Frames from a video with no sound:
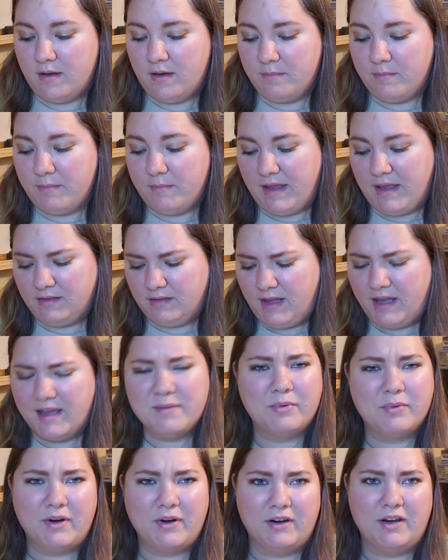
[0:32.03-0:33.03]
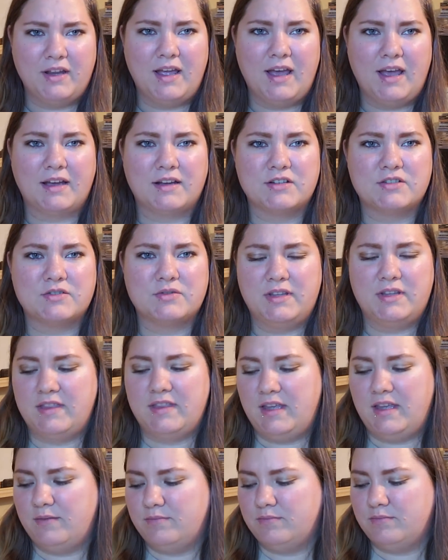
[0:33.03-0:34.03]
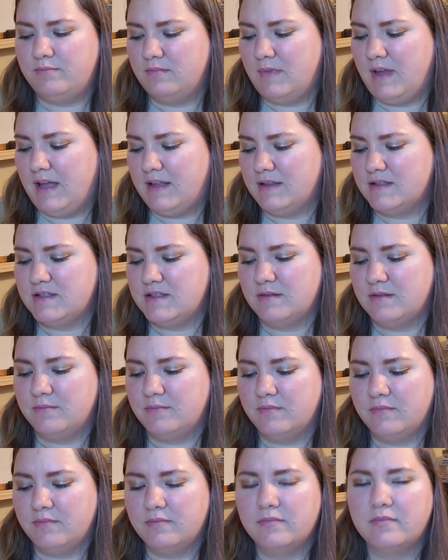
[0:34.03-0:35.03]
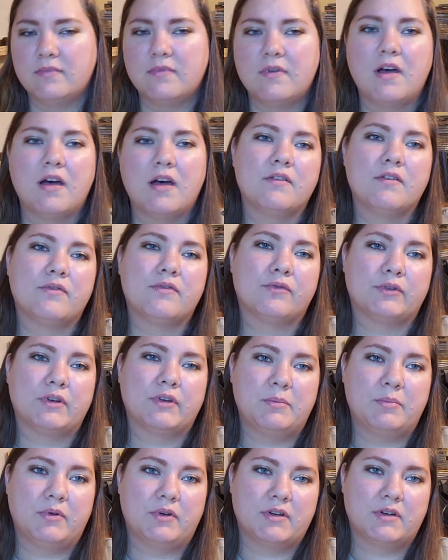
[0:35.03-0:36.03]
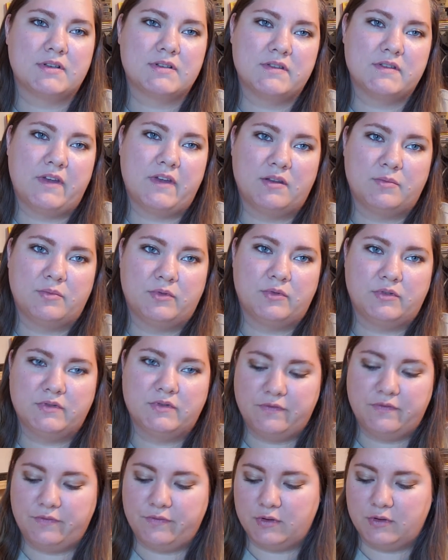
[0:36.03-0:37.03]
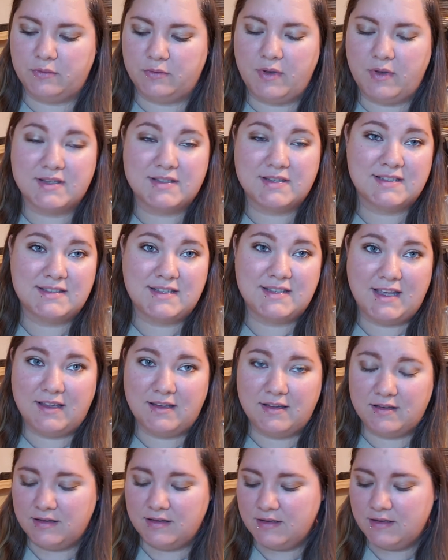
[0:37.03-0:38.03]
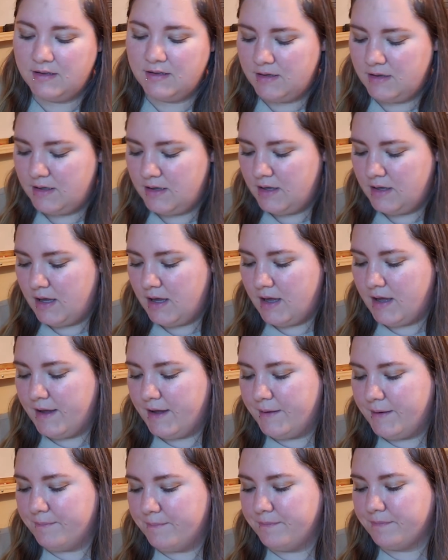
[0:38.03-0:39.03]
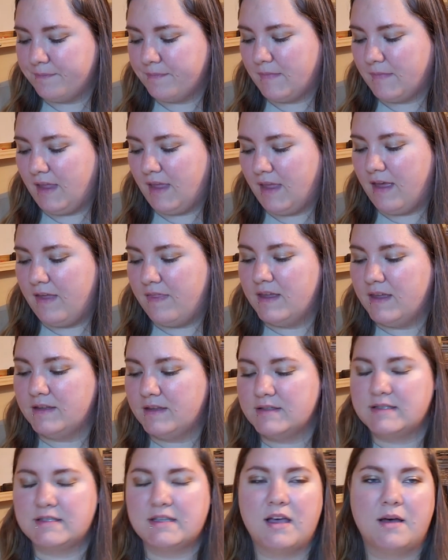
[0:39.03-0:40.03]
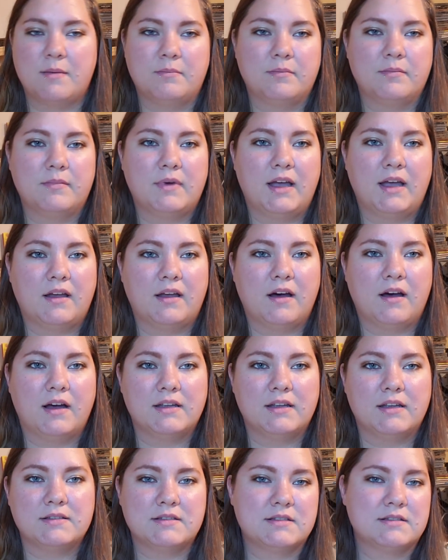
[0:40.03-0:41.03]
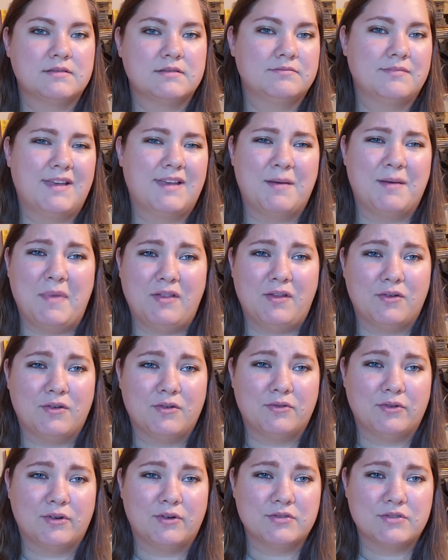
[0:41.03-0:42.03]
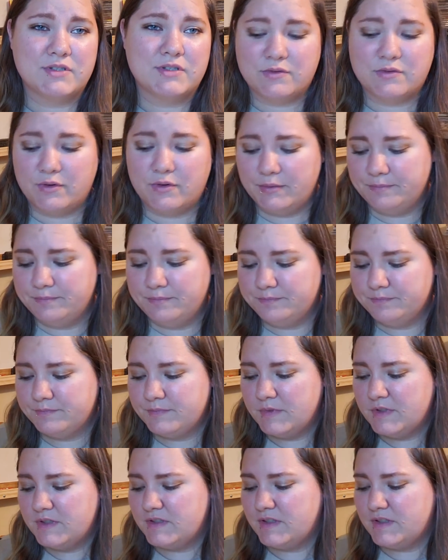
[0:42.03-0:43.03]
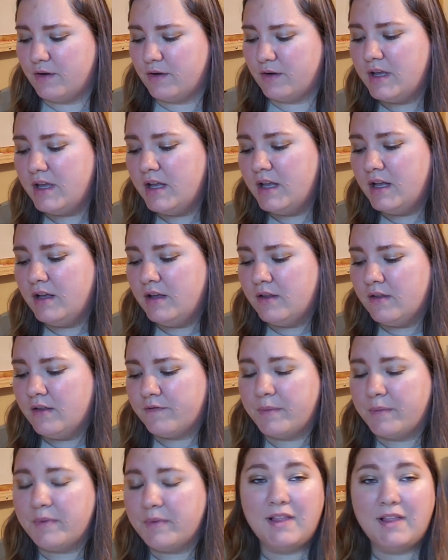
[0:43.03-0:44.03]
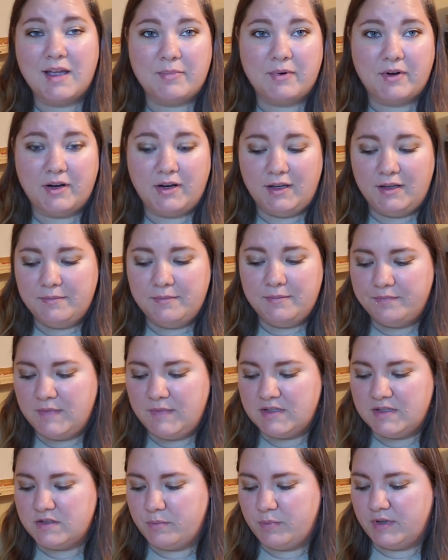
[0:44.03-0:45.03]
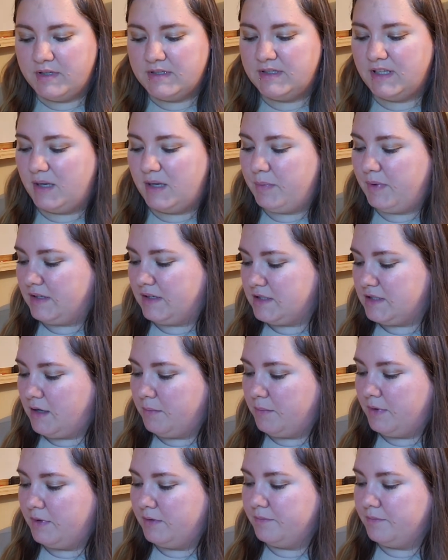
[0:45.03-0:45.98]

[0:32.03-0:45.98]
my library, actually. They had some free books available for us to take. And then some I got at my local grocery store. So from the library, these are the books that I picked up.